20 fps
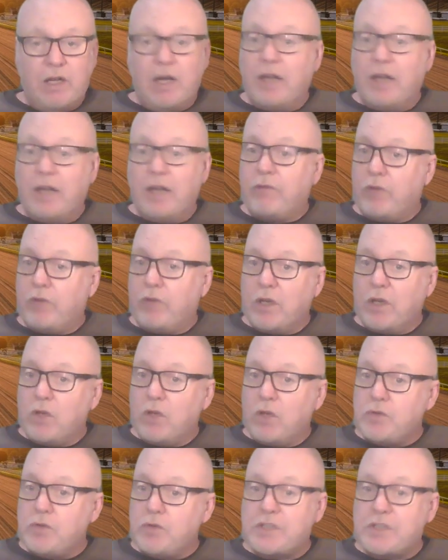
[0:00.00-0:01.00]
And if we
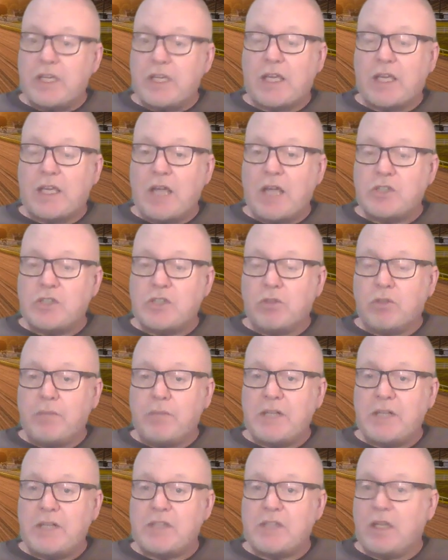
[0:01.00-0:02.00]
lose the occasional
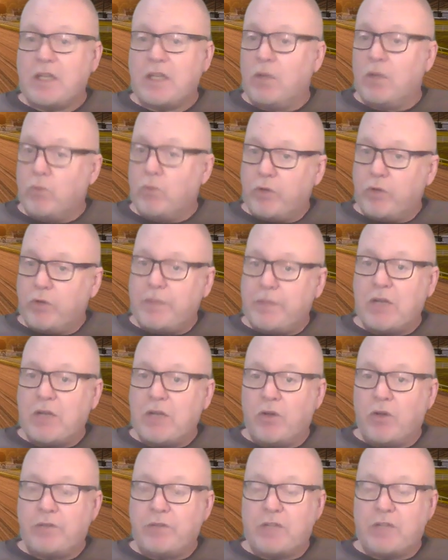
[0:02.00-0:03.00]
meeting that would have been
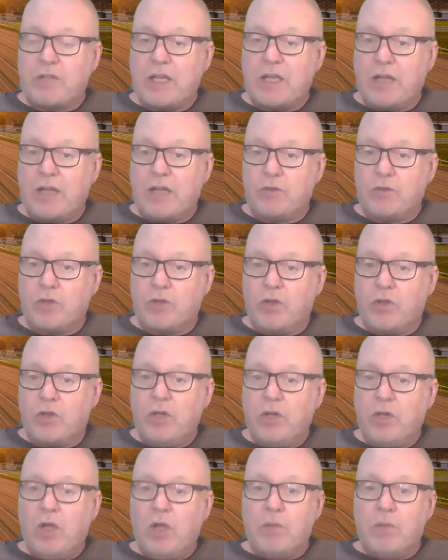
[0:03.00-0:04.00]
on if they'd held
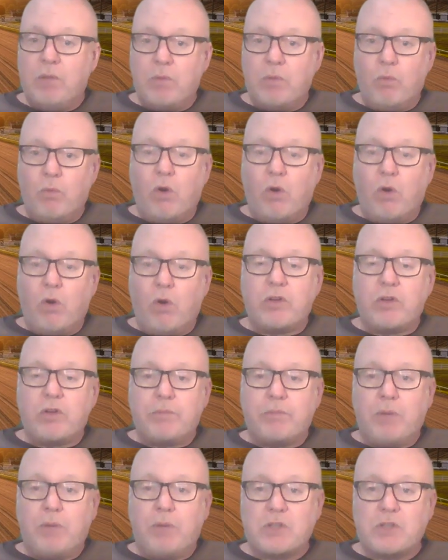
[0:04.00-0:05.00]
on, but what could
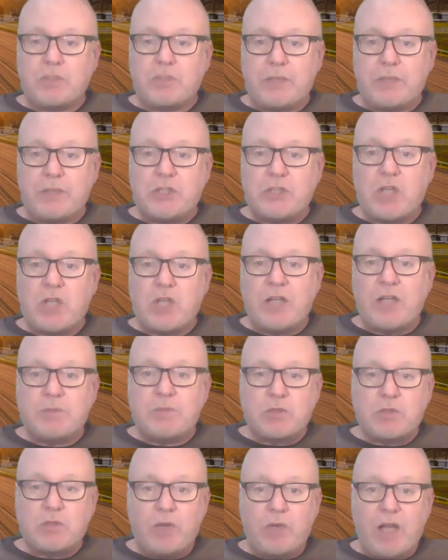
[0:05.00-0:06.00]
have possibly changed
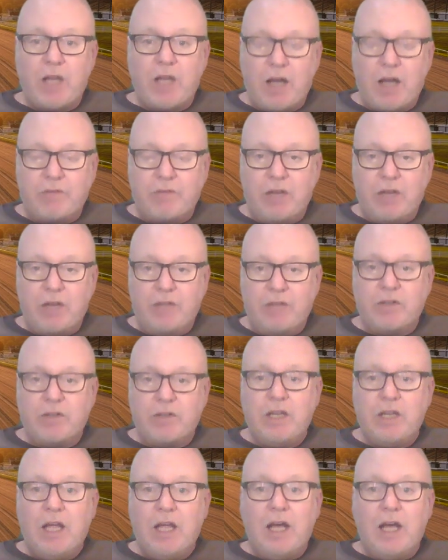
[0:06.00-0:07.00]
between
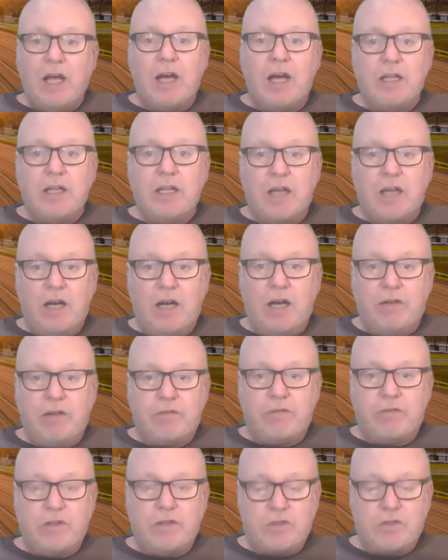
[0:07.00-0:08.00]
11:30 and
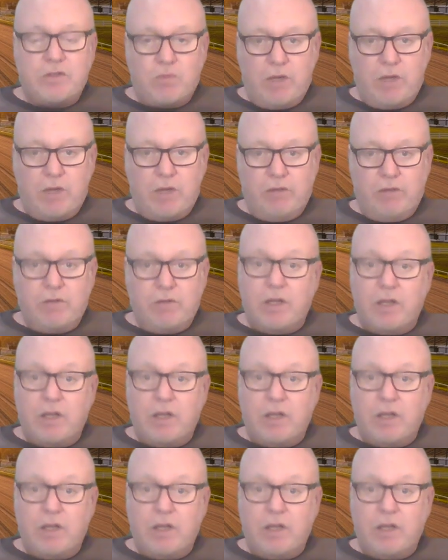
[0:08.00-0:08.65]
12:30?